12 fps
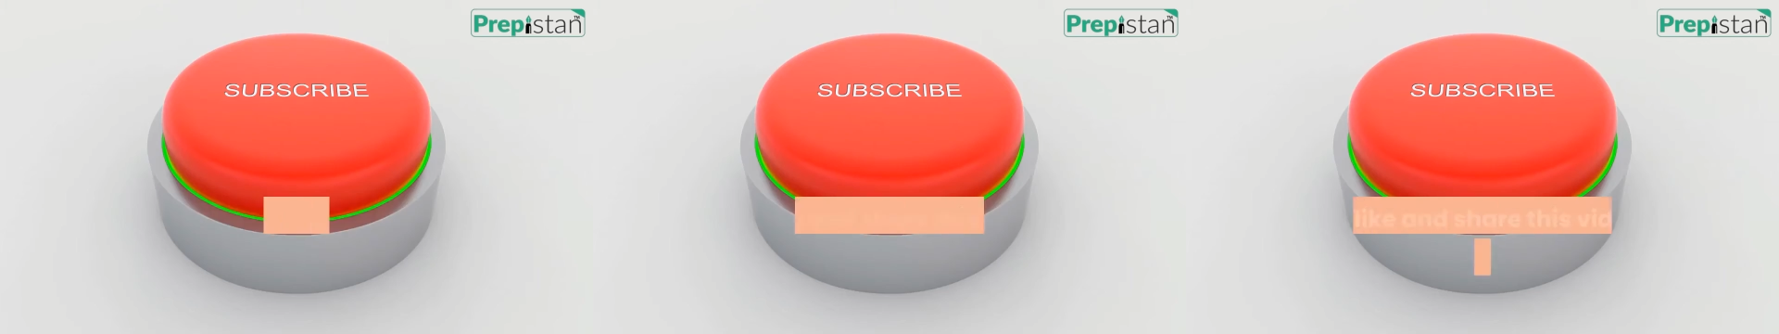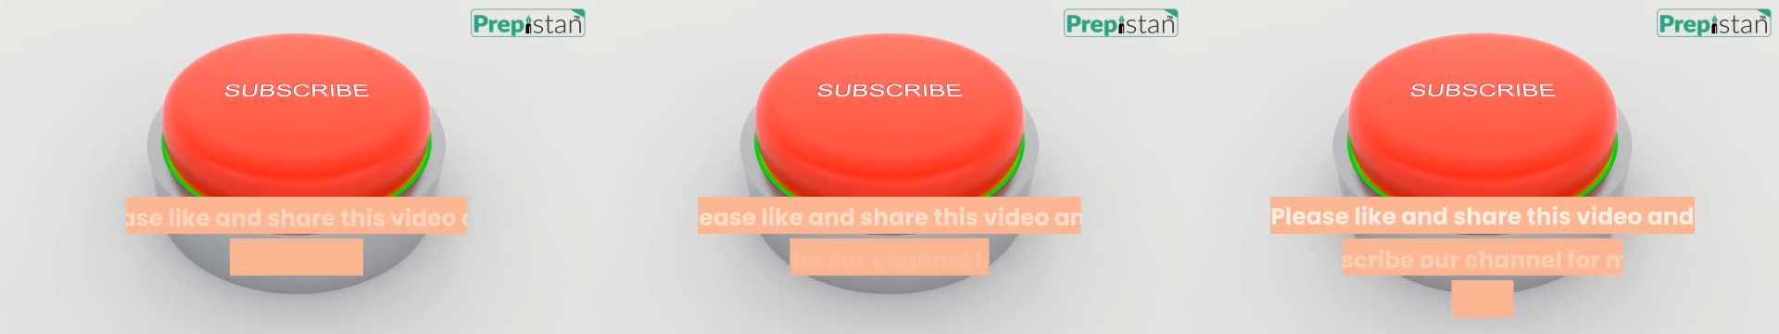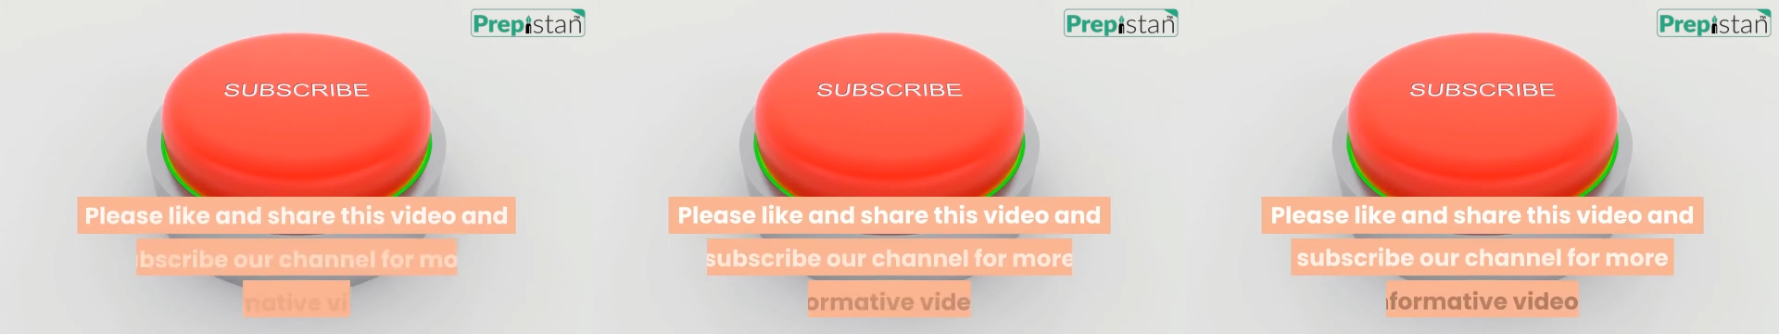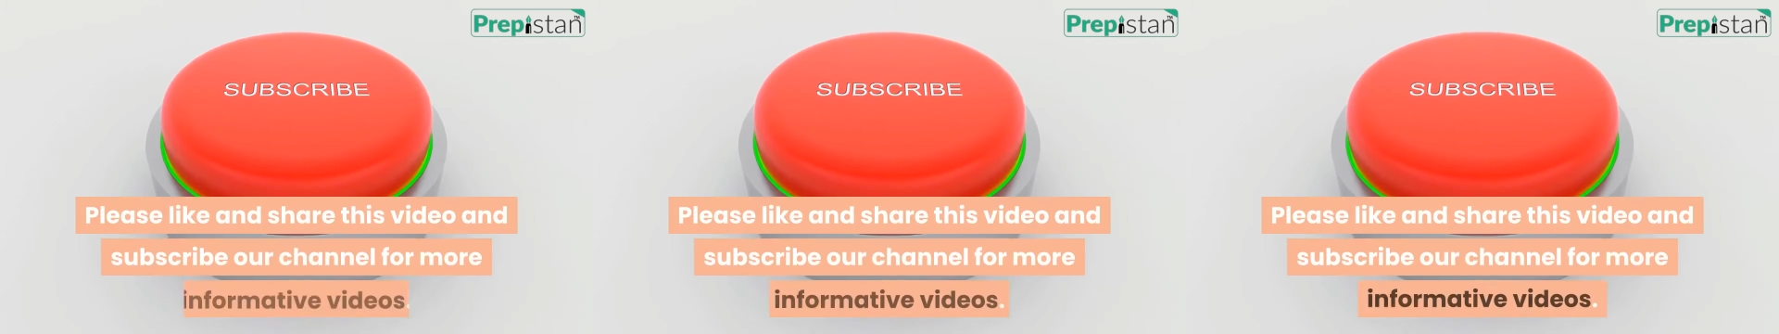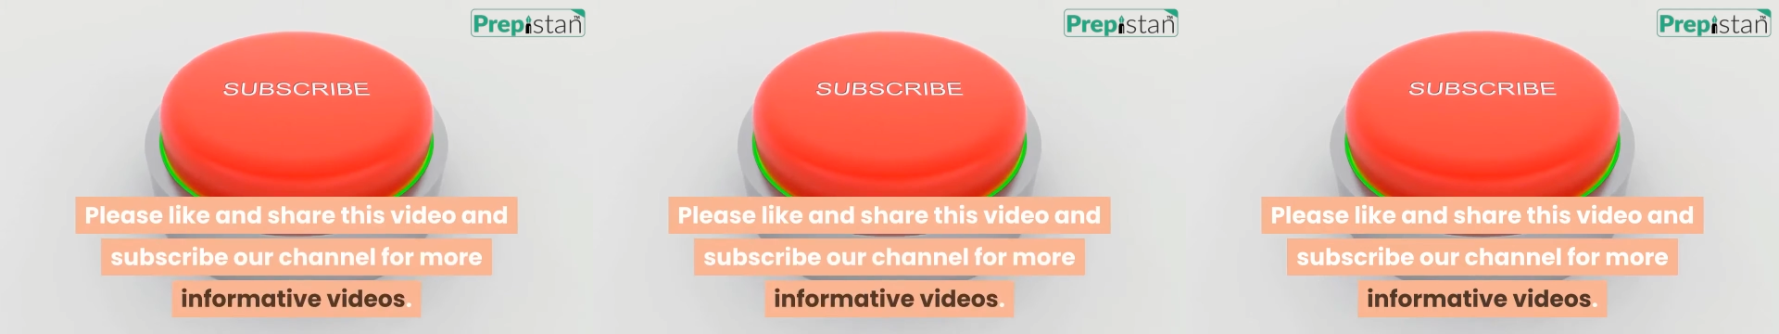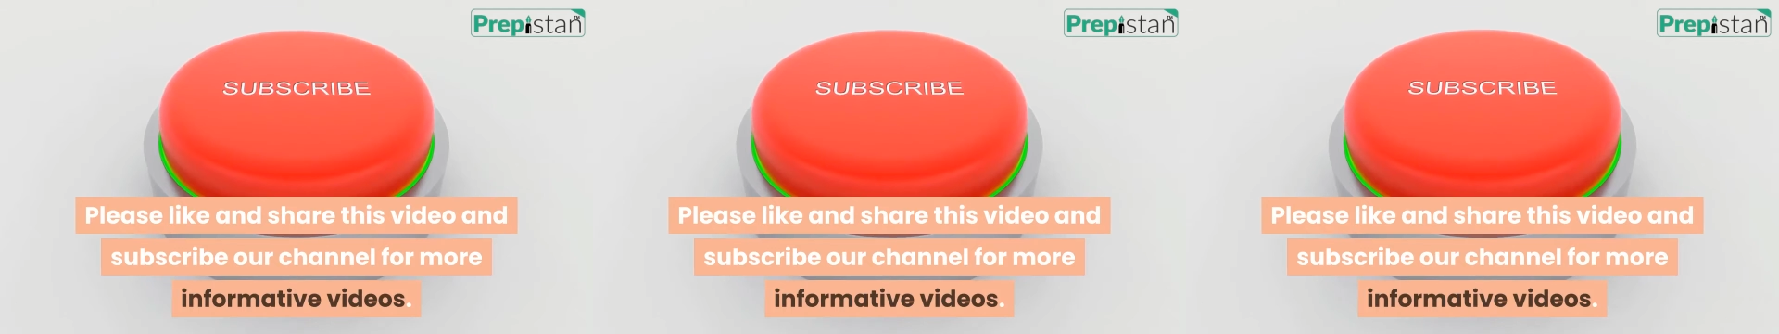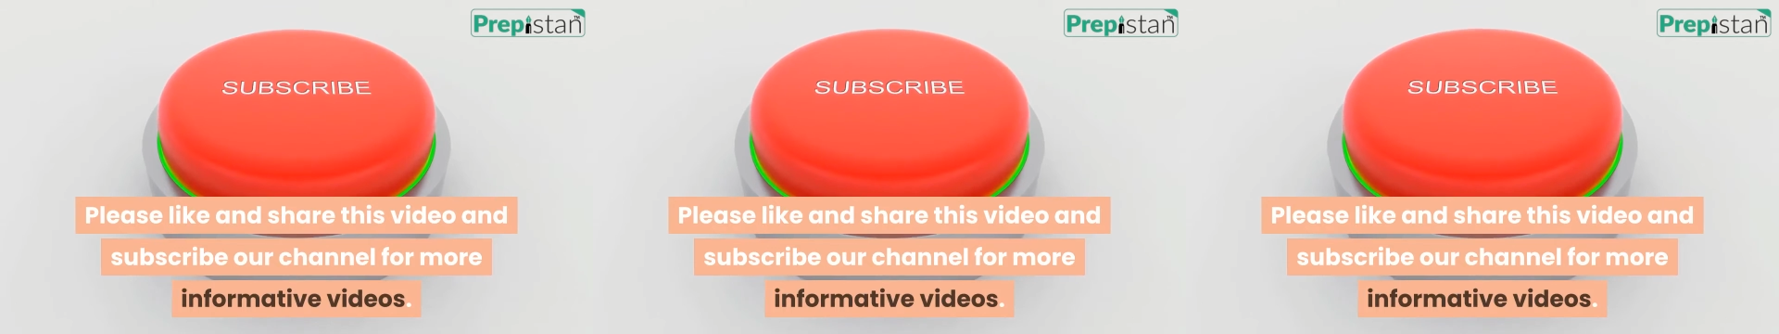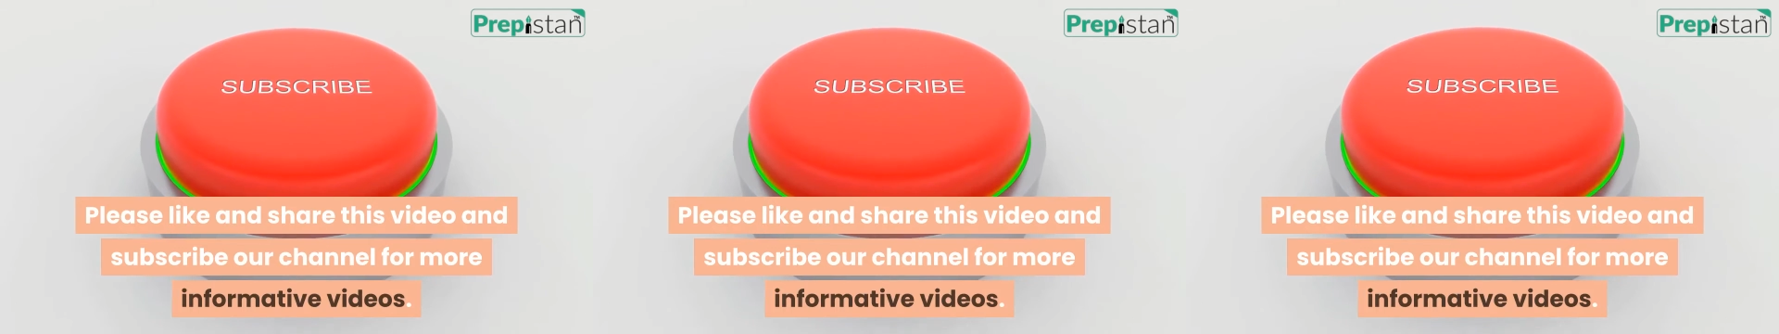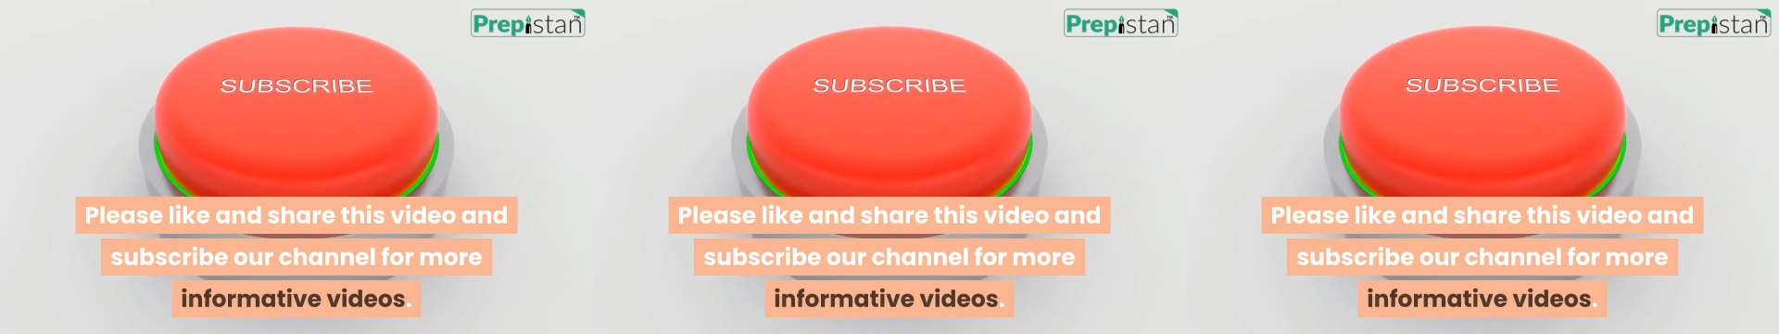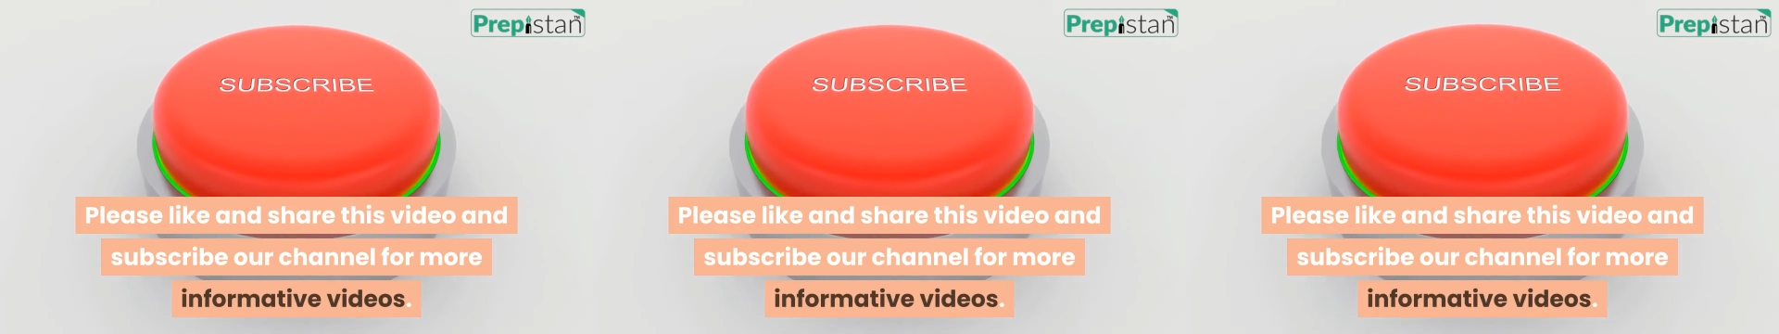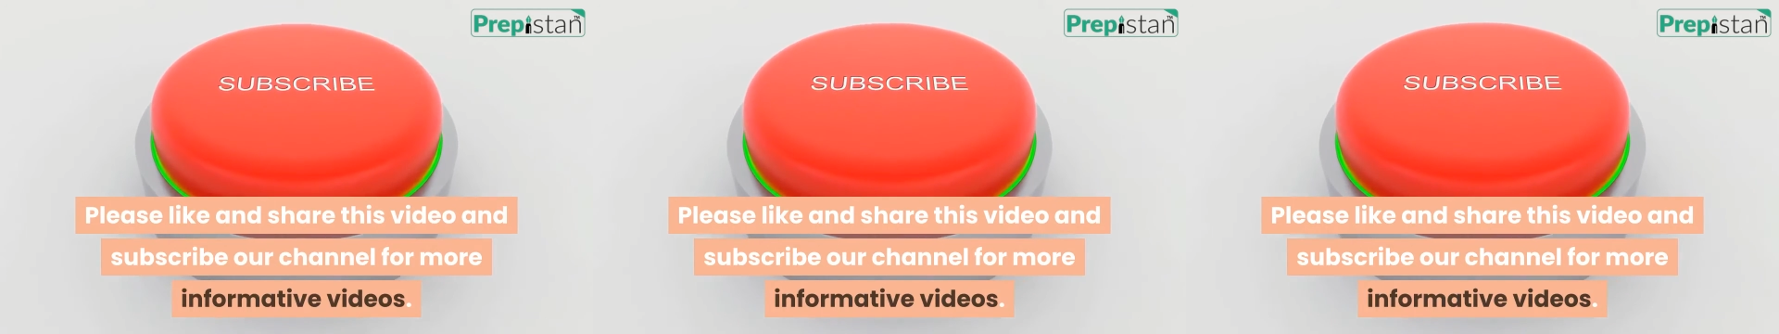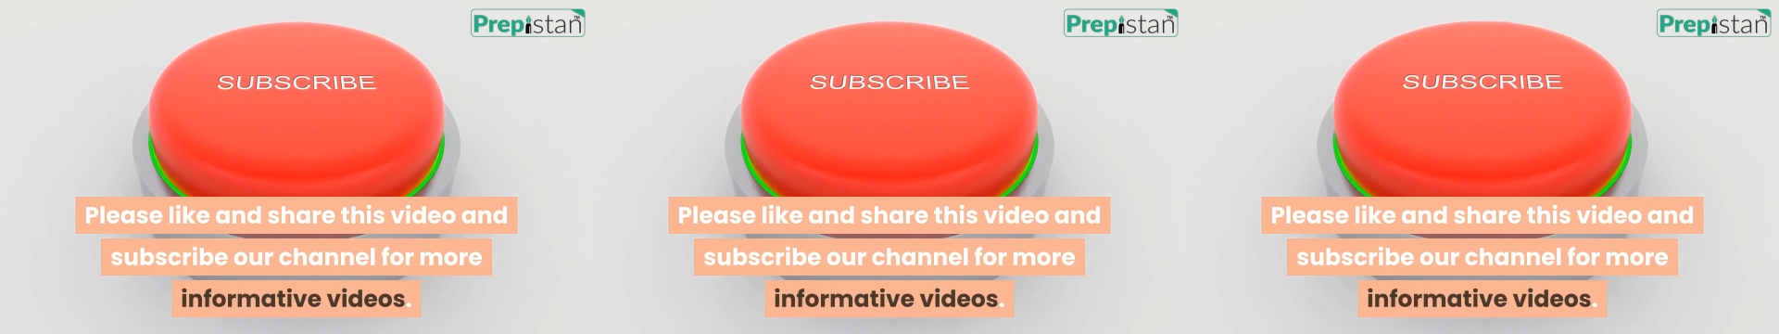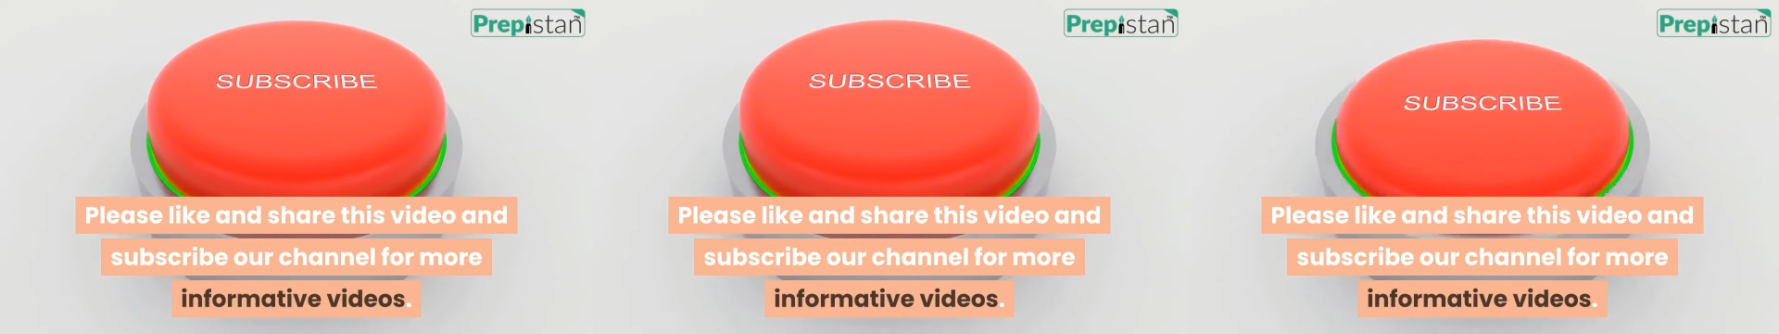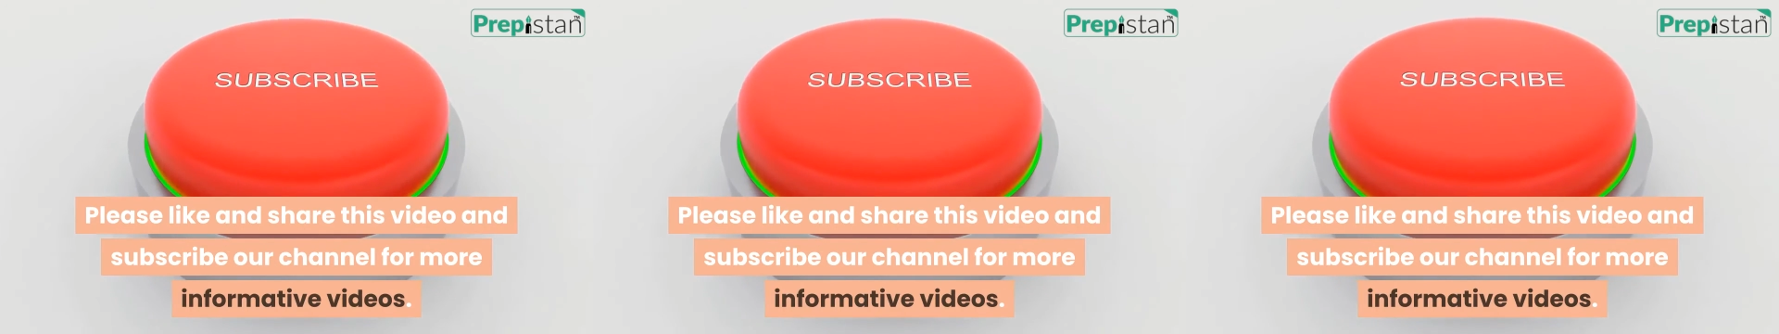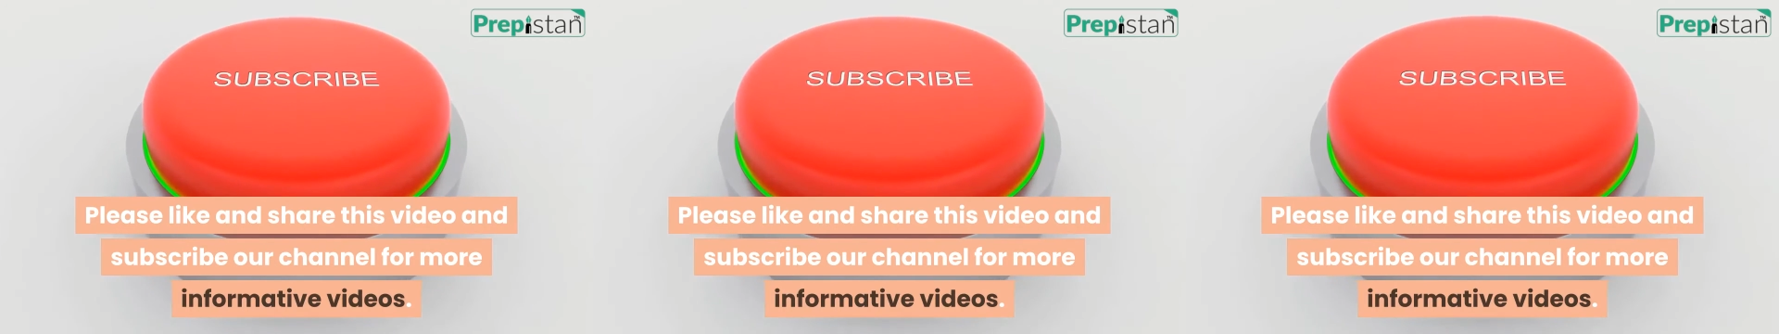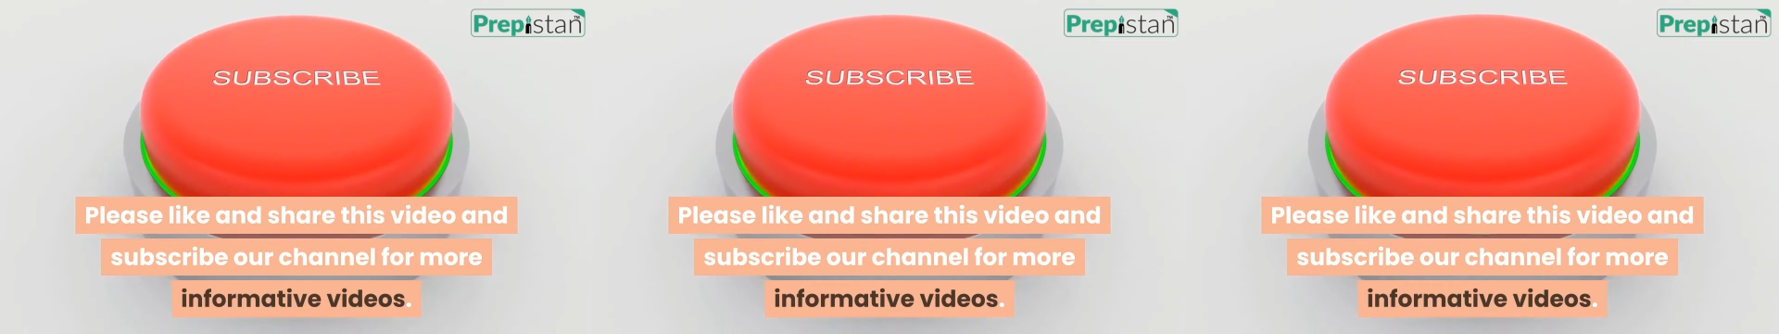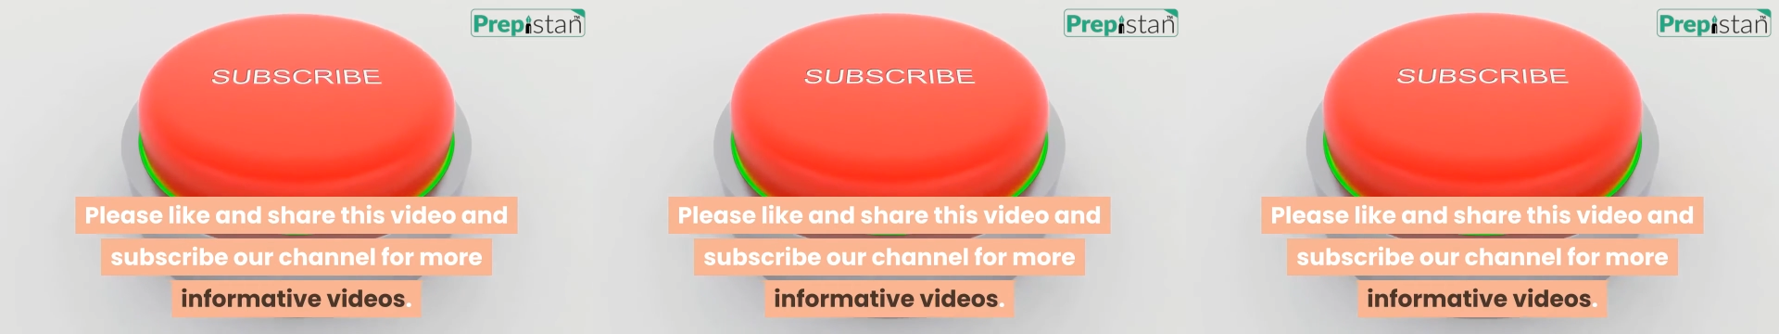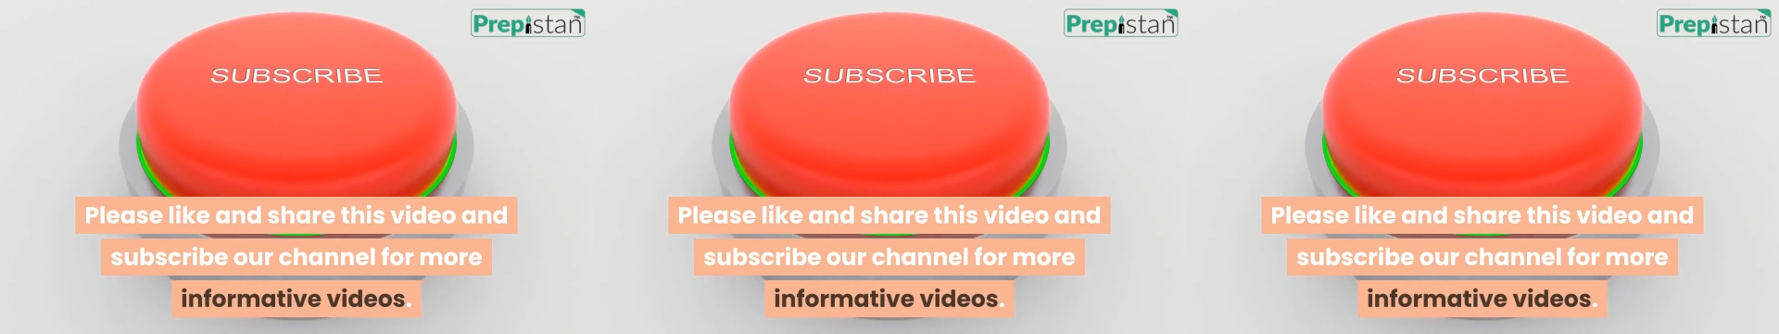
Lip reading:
Nobody's mouth can be seen.